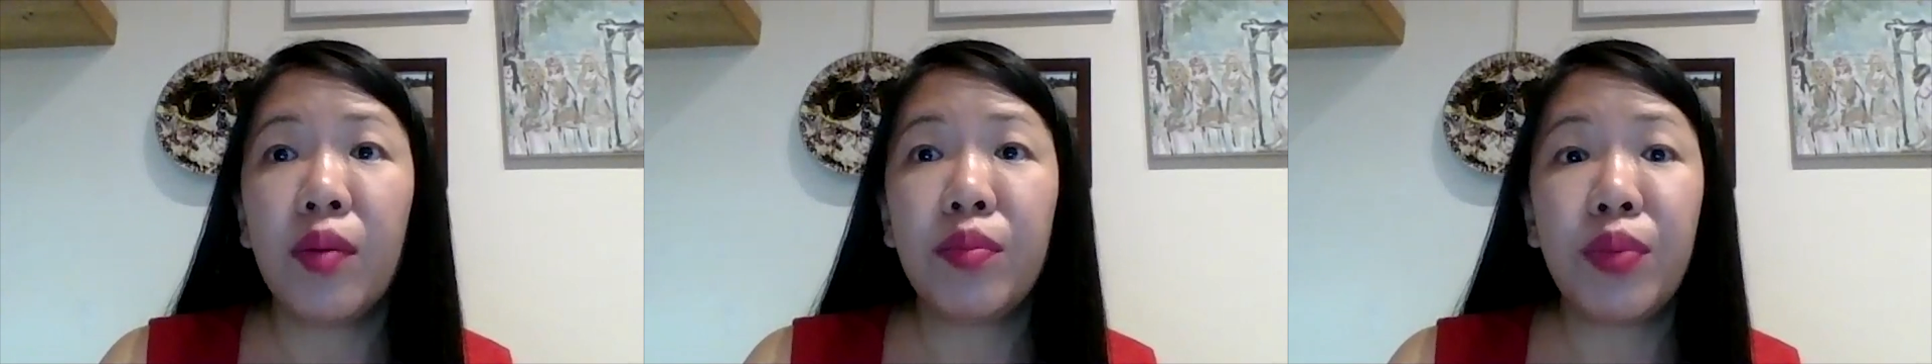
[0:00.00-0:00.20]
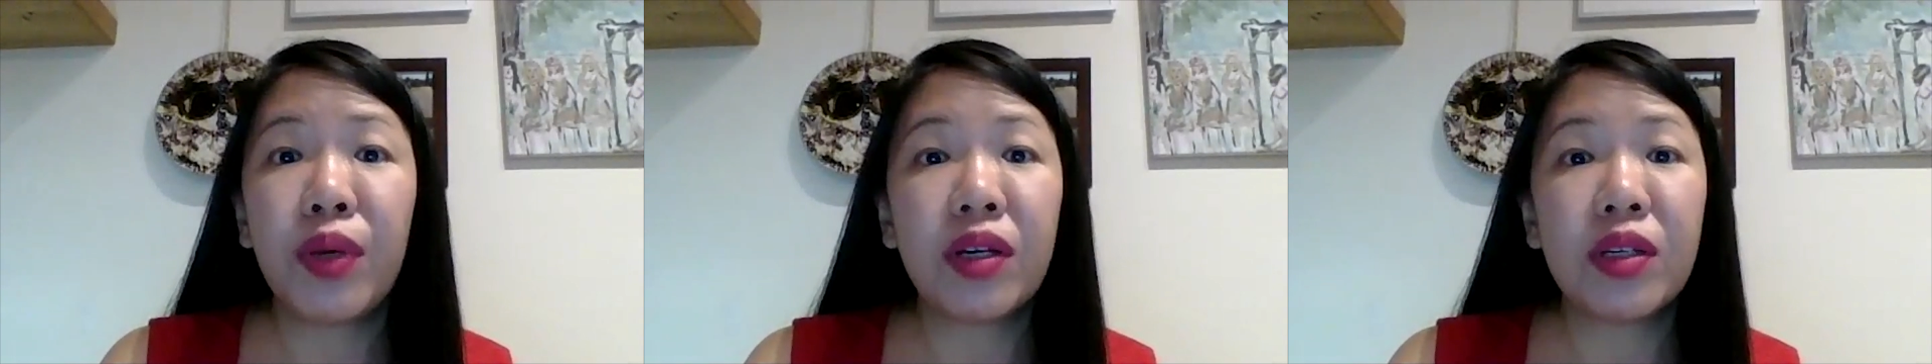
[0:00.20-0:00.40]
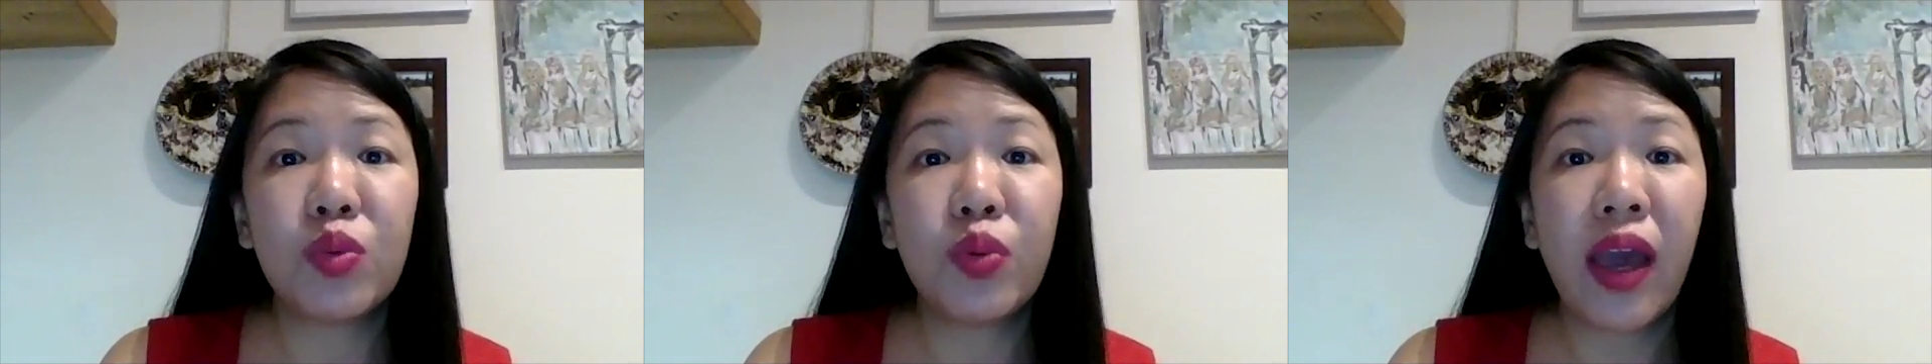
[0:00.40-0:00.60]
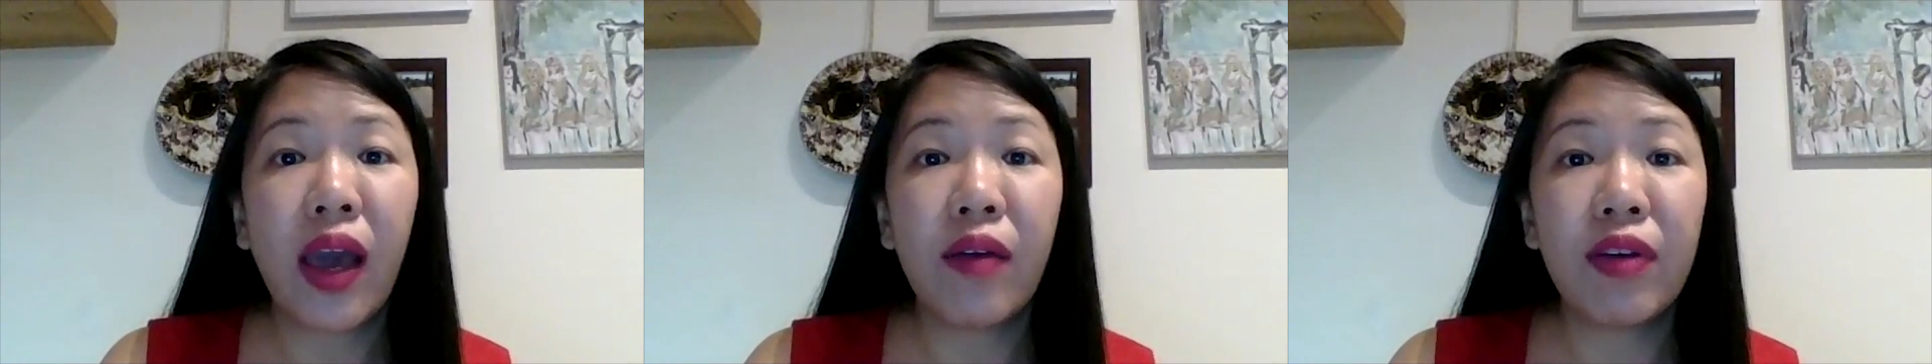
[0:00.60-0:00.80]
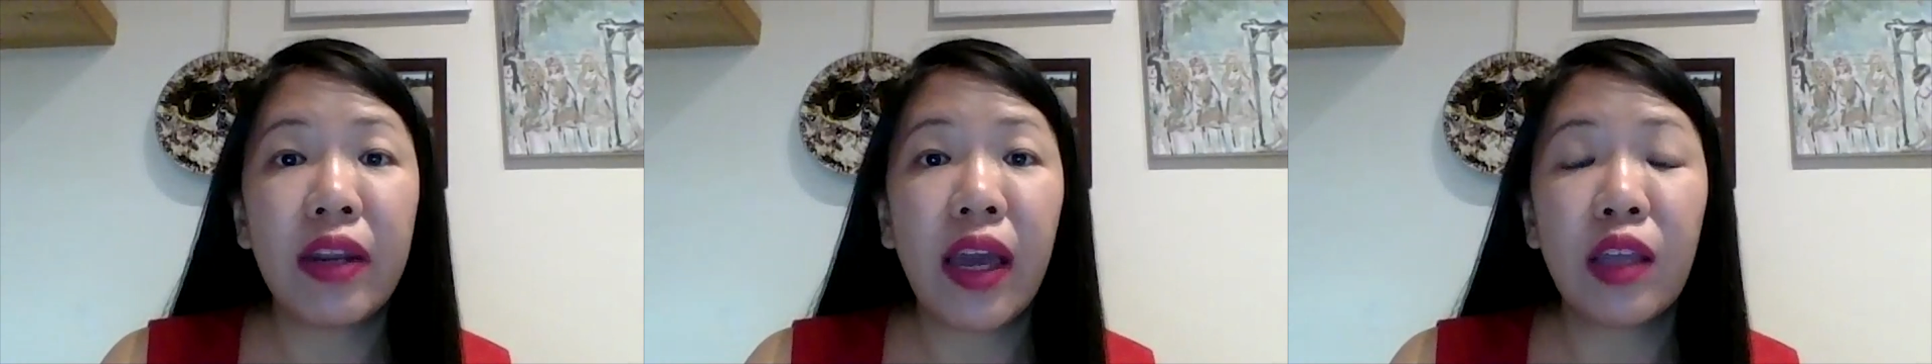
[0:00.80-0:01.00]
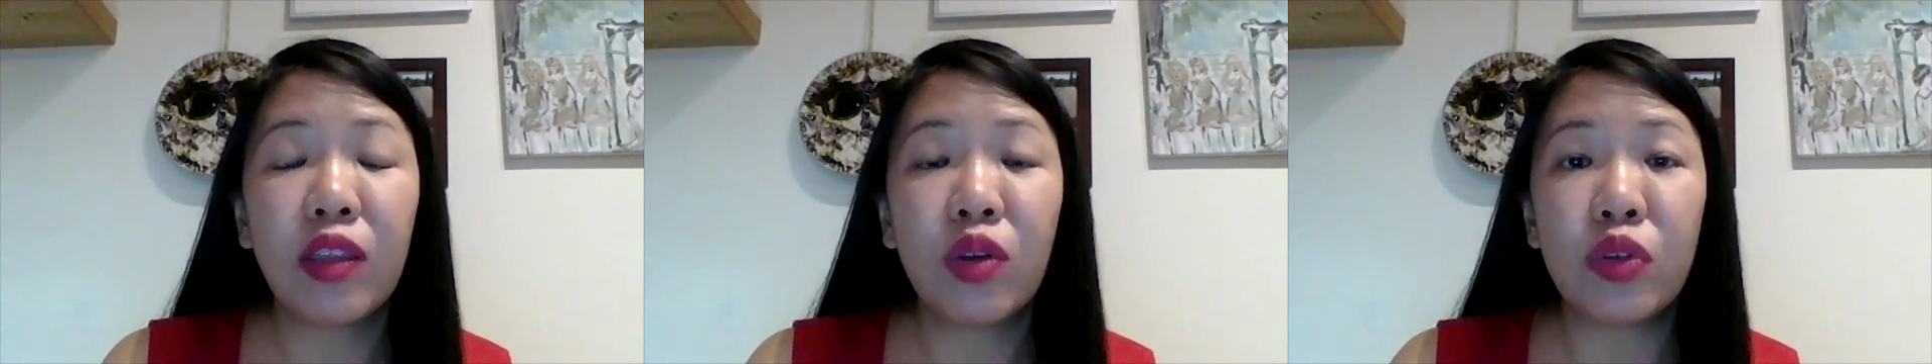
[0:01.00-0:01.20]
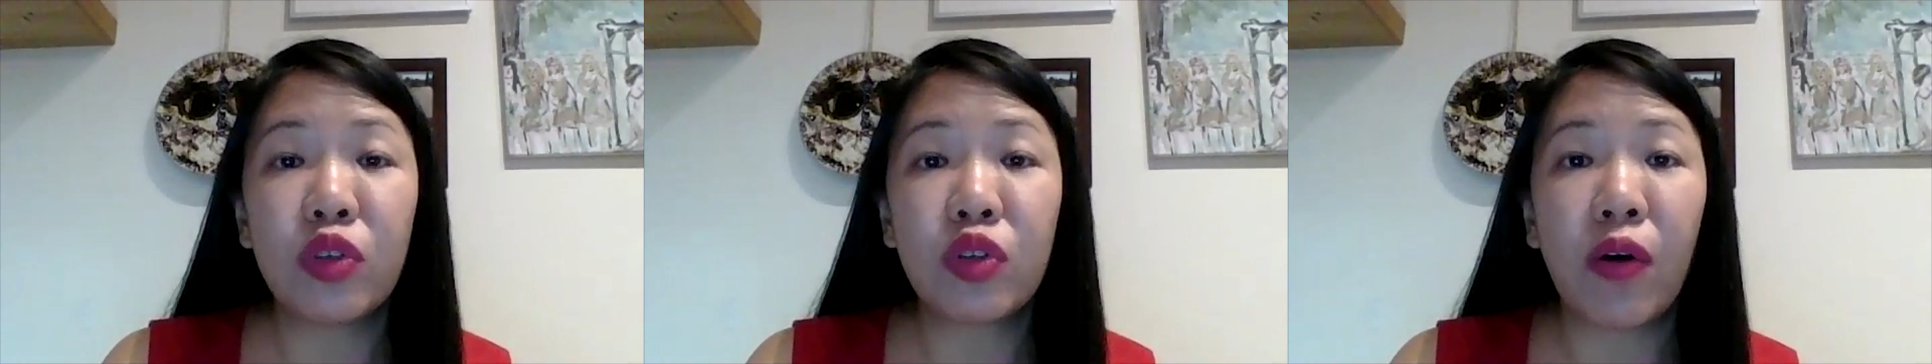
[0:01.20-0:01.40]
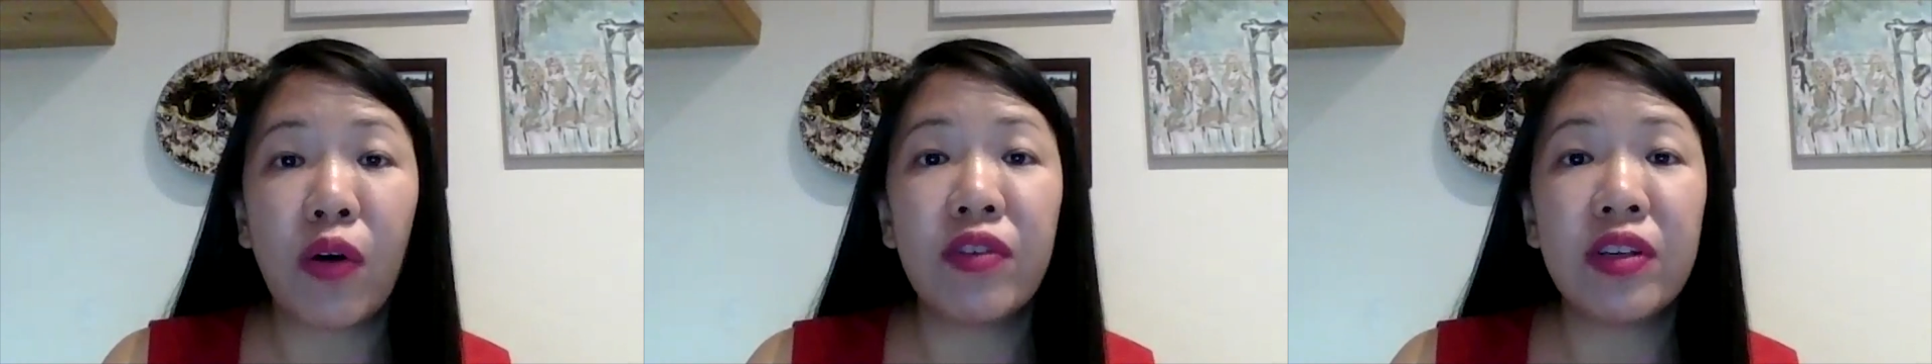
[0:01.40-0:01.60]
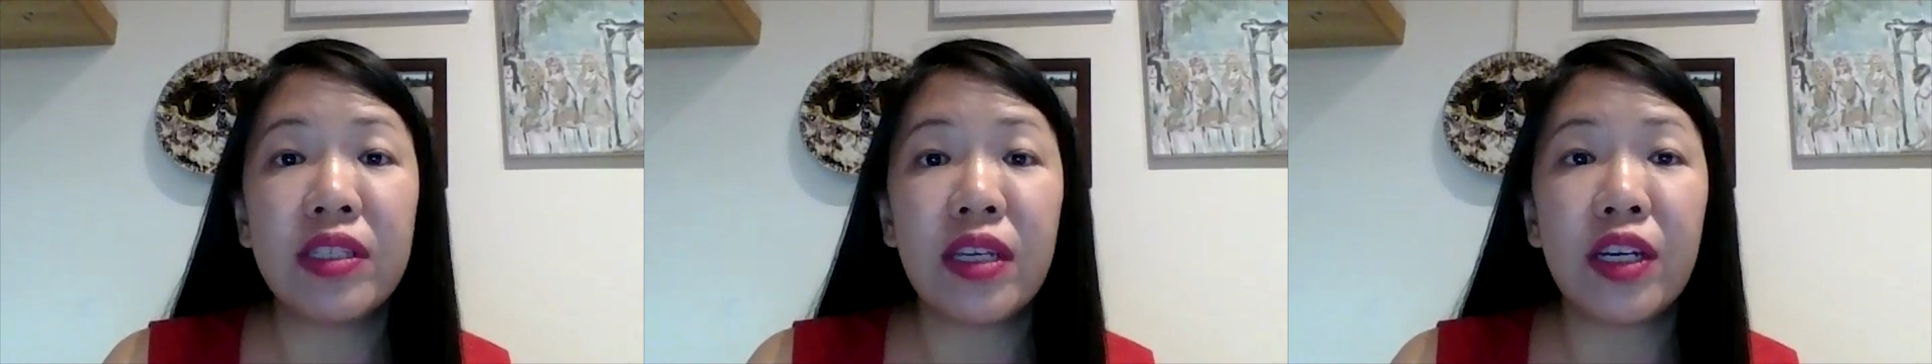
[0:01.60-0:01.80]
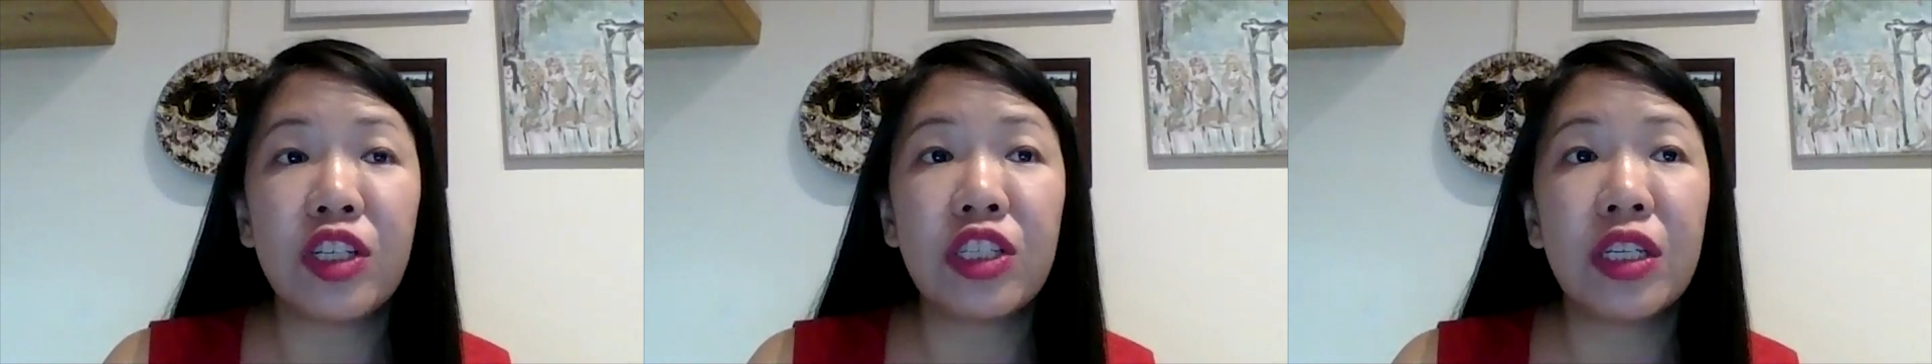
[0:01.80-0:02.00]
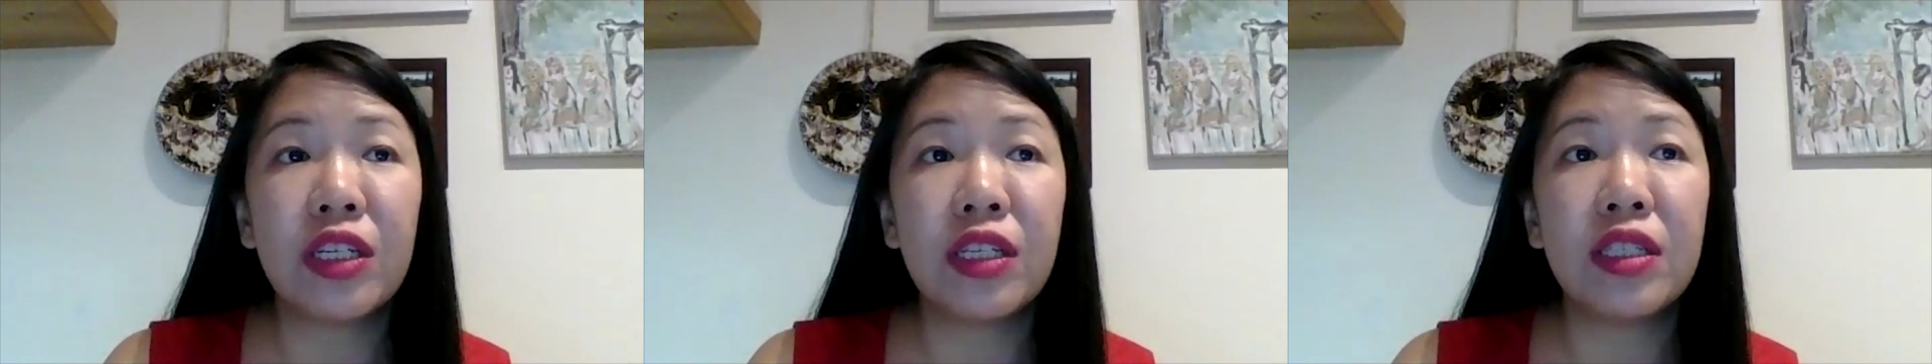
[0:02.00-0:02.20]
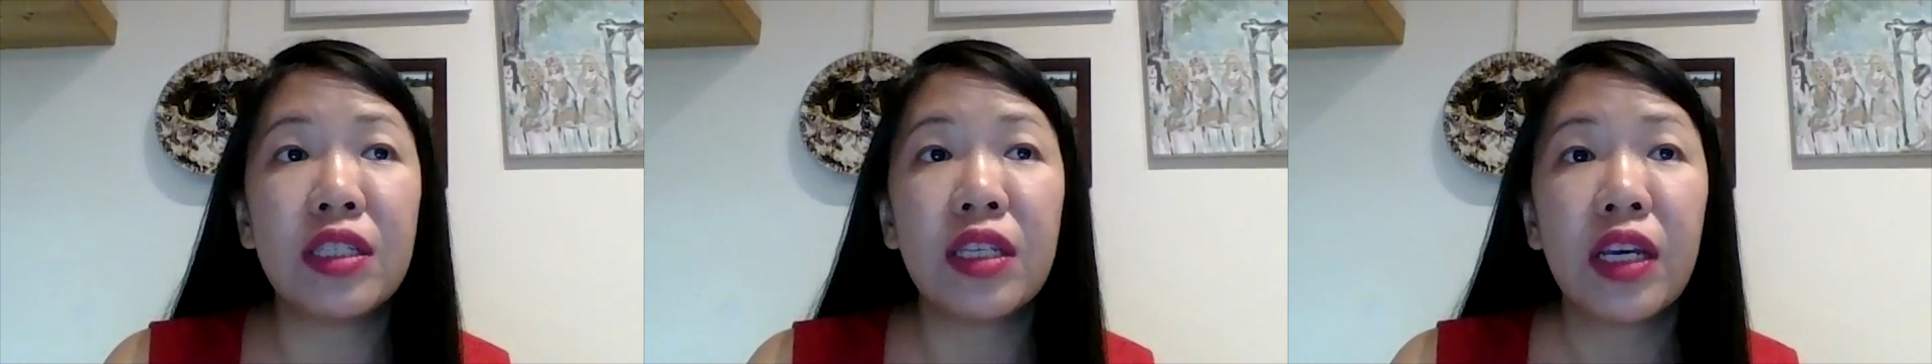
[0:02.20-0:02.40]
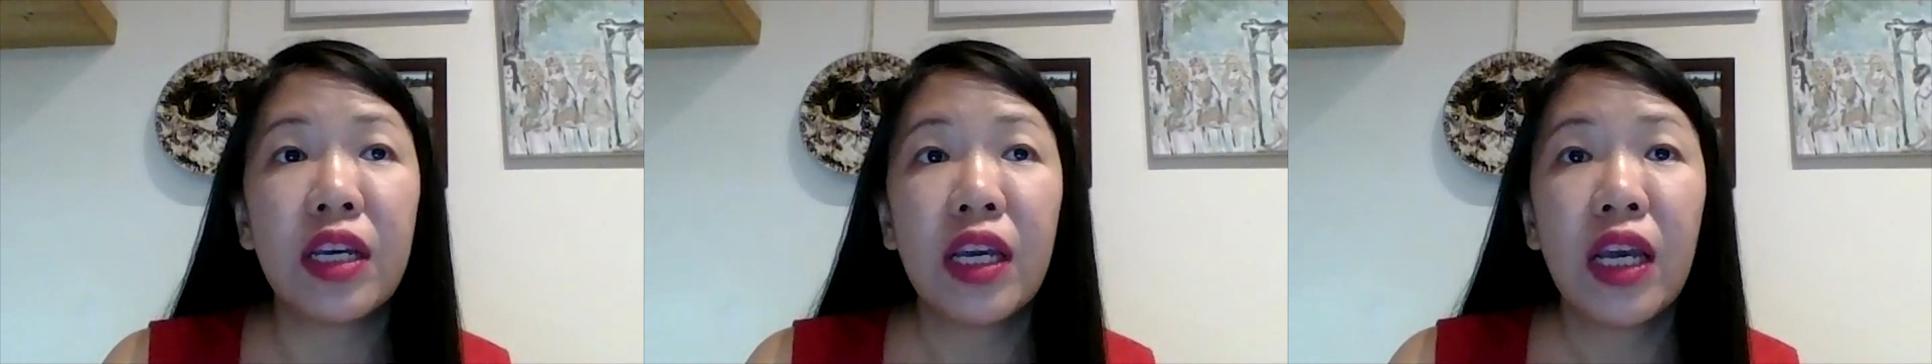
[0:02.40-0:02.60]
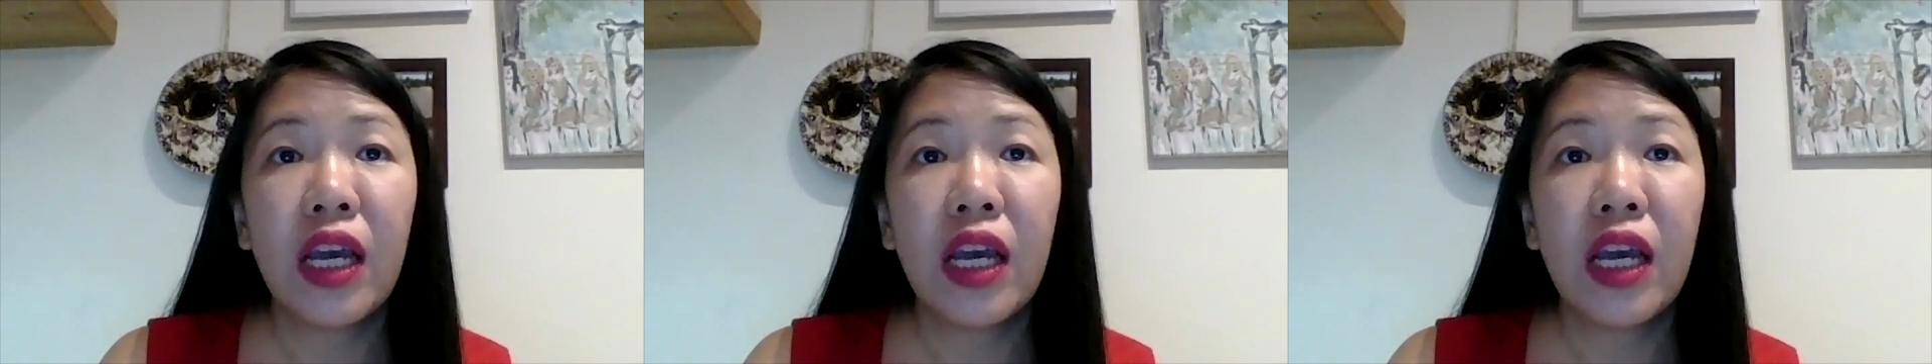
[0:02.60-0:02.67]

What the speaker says: because we haven't had those conversations